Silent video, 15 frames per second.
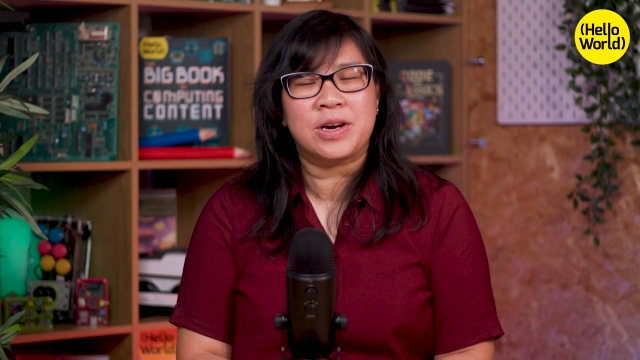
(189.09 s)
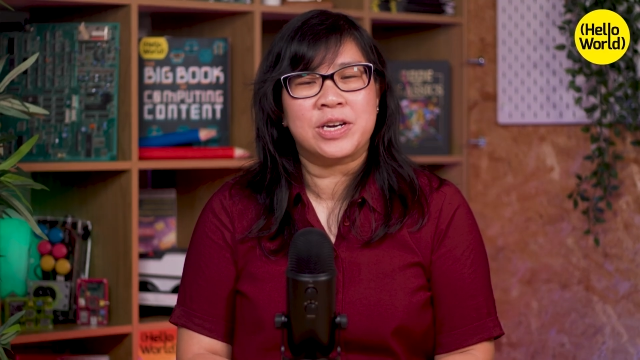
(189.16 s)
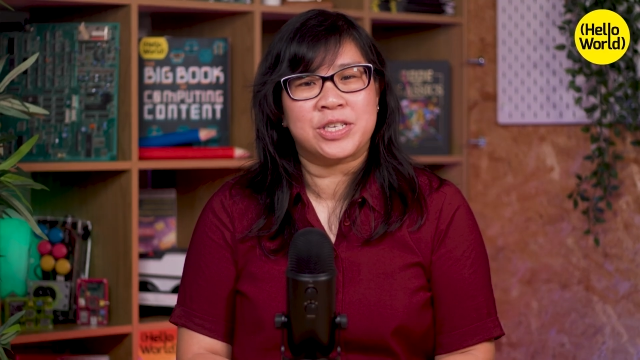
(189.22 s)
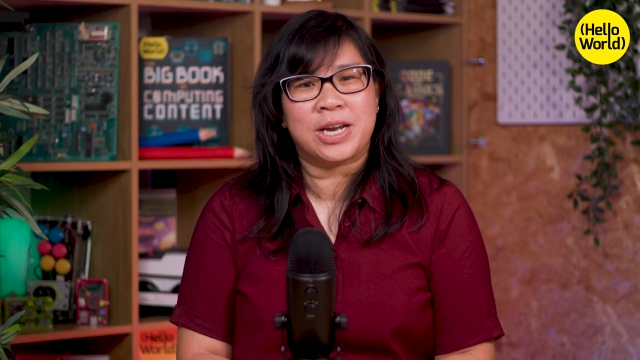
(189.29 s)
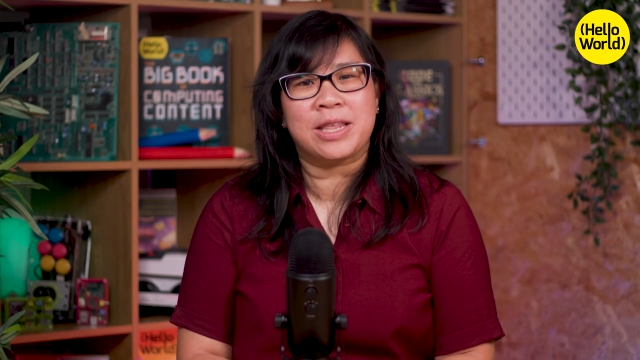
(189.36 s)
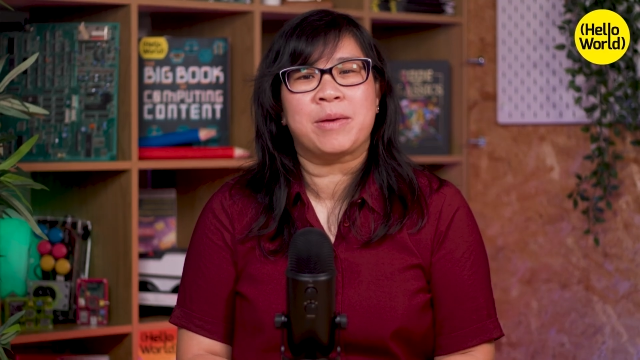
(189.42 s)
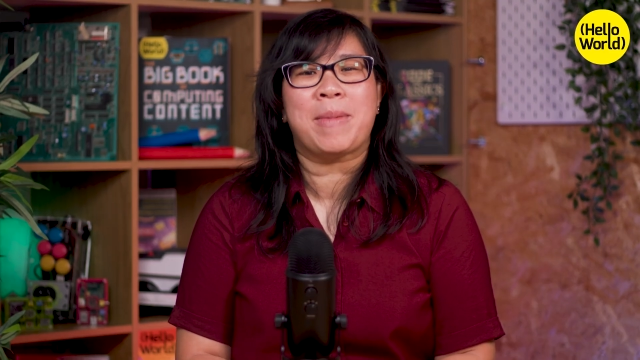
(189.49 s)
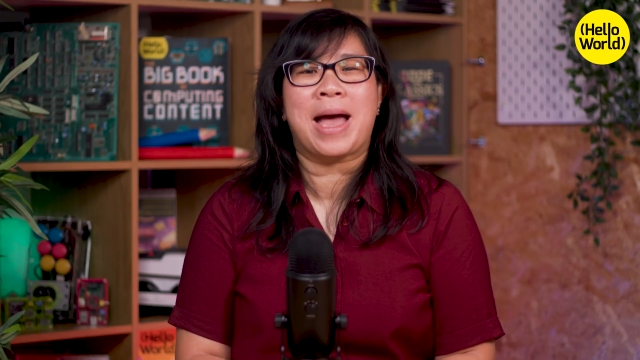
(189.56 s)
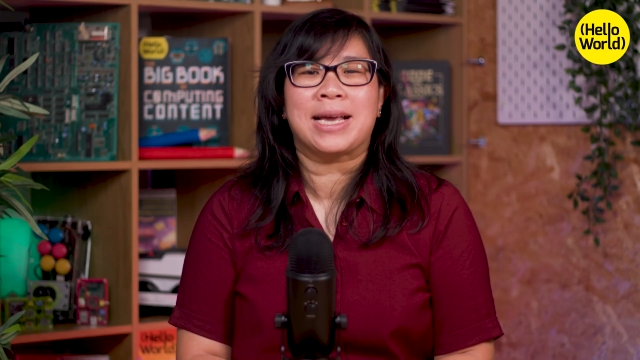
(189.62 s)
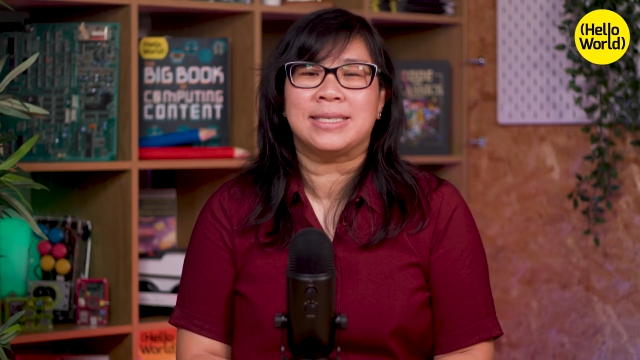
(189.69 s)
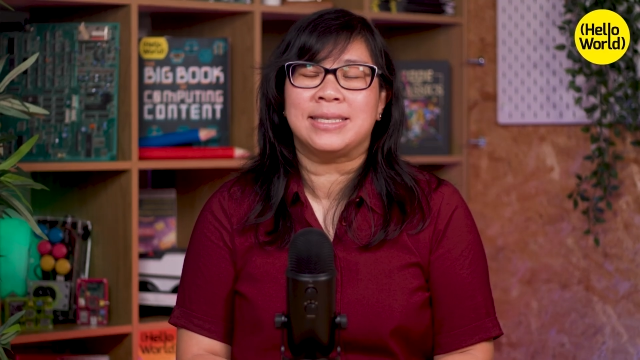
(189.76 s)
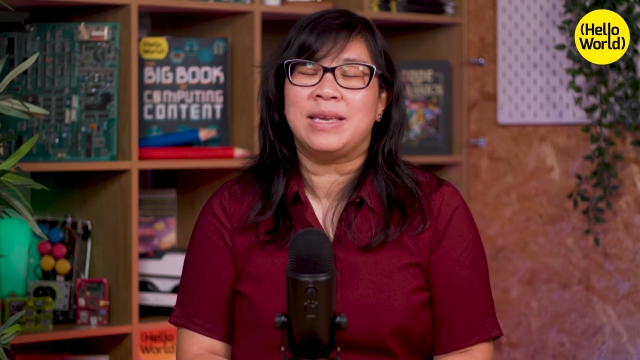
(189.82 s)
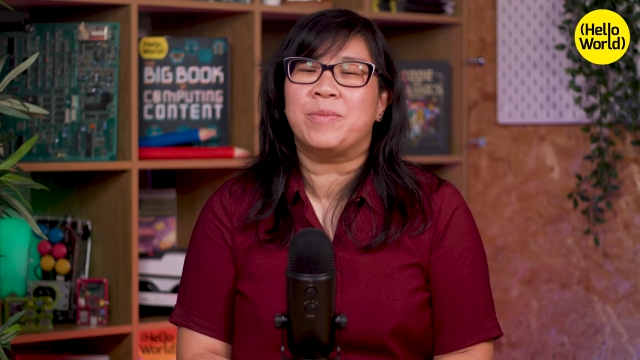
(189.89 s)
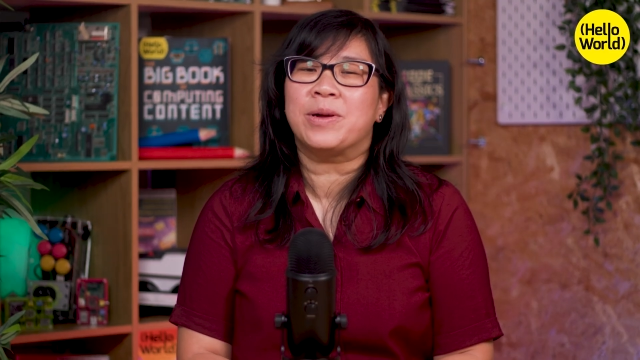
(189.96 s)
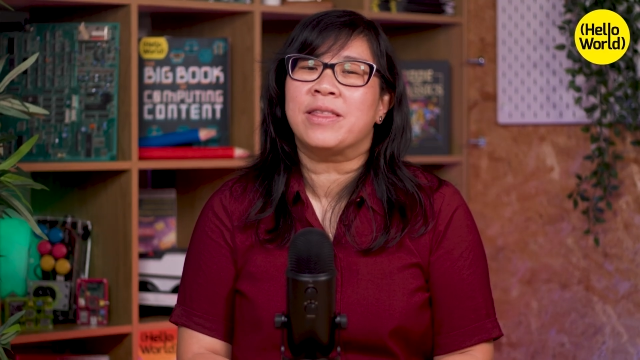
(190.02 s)
or share the
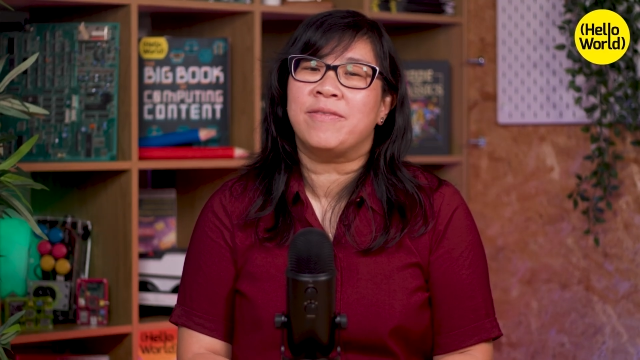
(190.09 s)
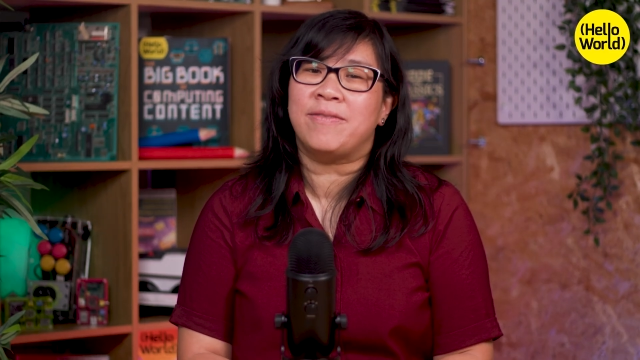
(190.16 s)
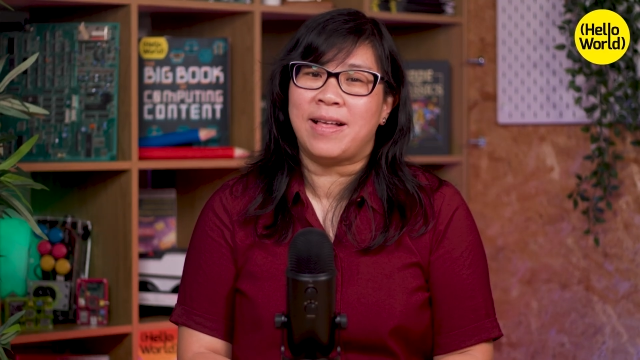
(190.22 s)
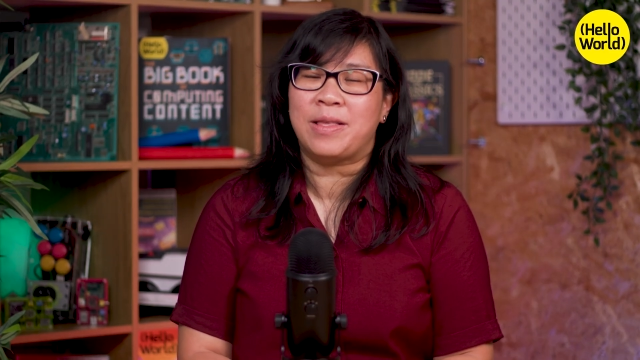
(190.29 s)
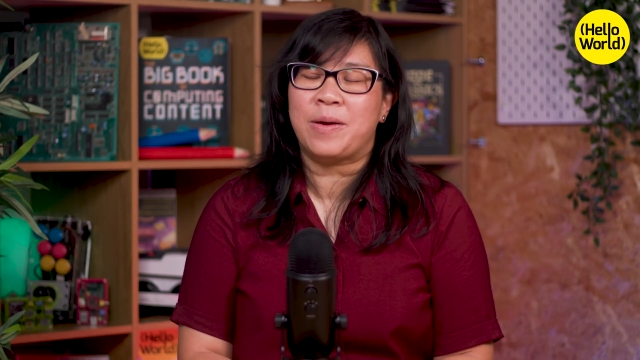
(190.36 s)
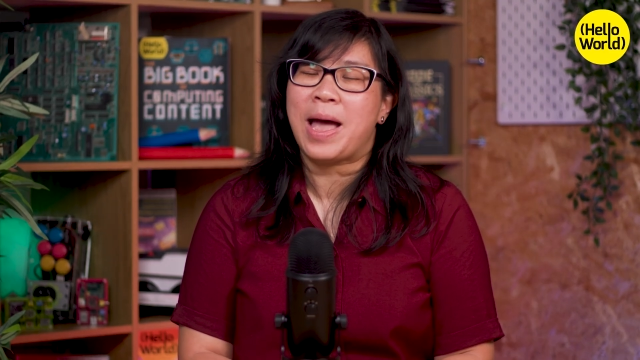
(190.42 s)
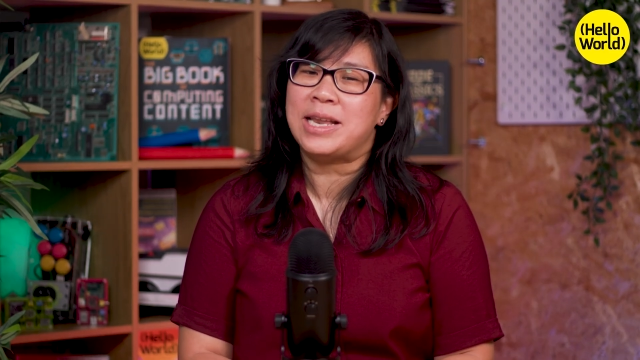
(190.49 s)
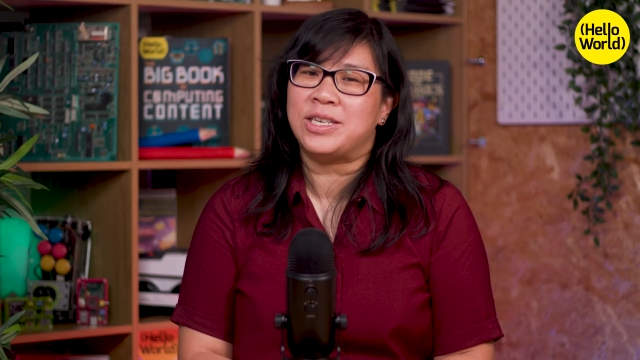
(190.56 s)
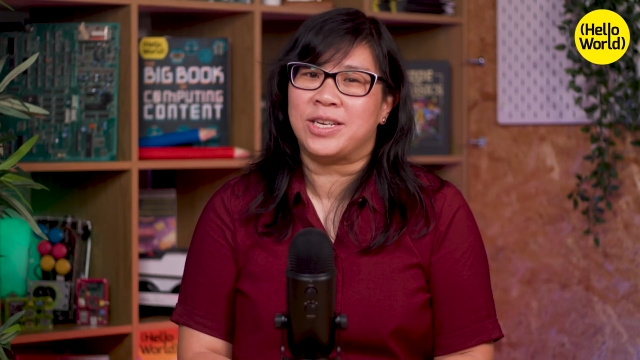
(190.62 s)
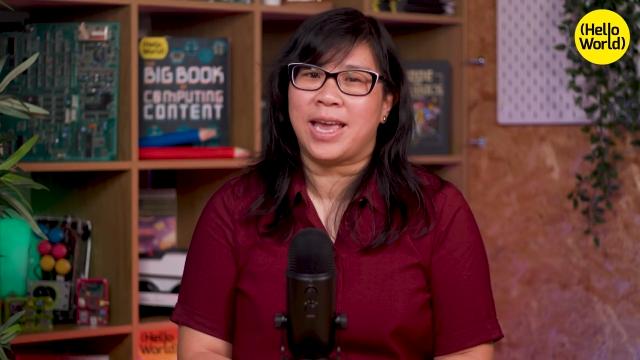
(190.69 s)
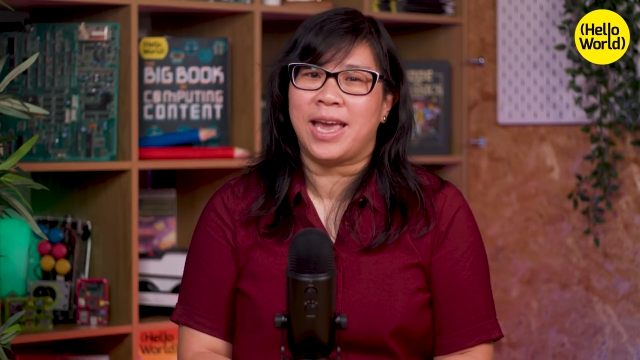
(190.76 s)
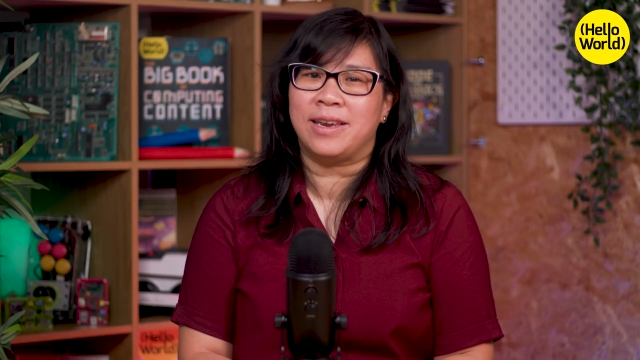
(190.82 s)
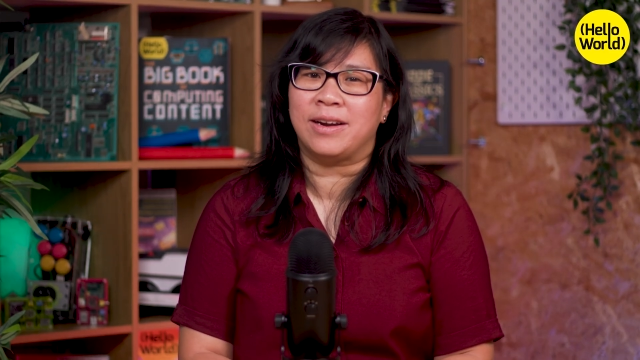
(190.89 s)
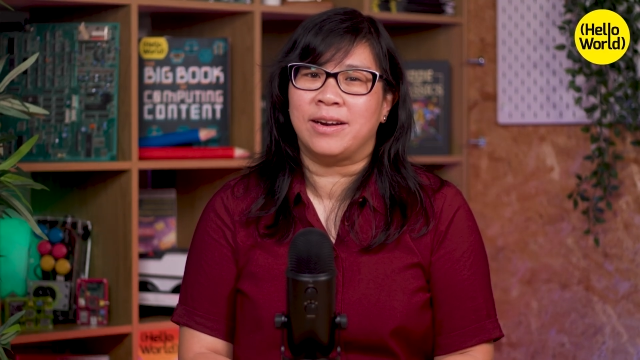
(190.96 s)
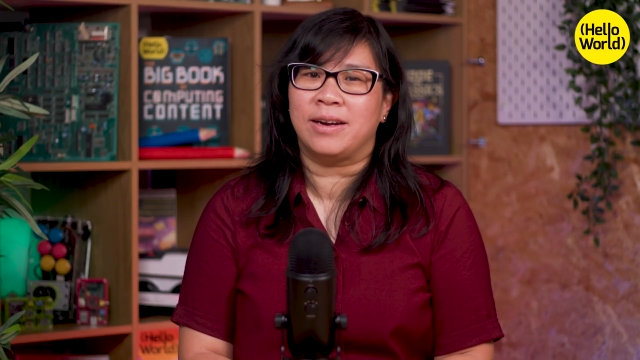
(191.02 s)
magazine with a fellow
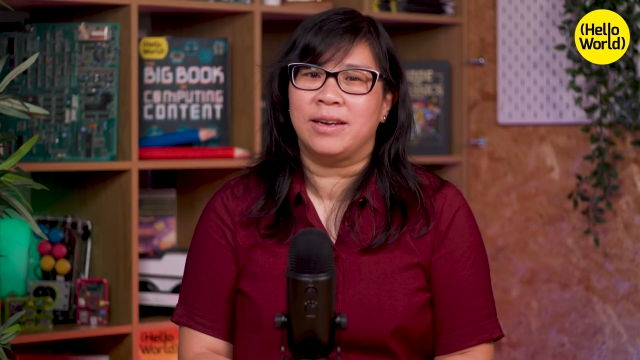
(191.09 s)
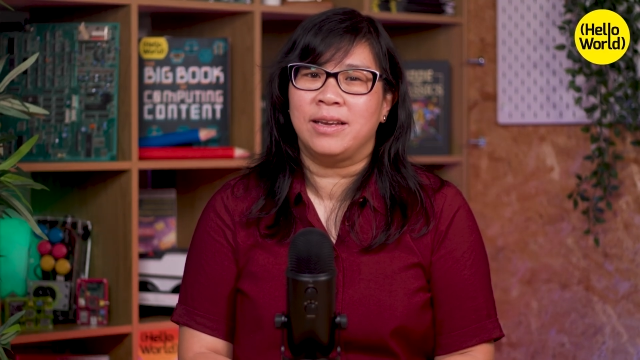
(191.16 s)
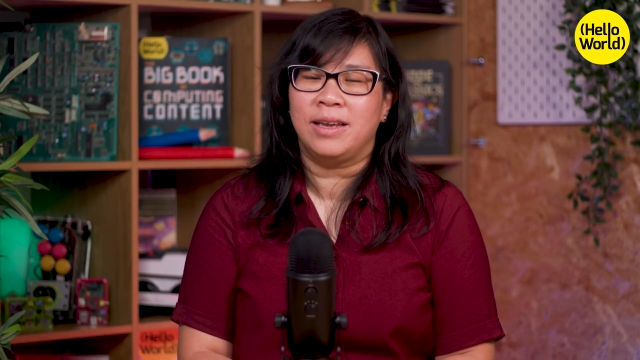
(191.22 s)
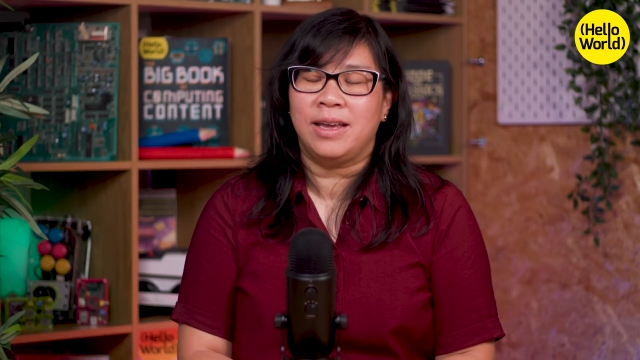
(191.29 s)
educator.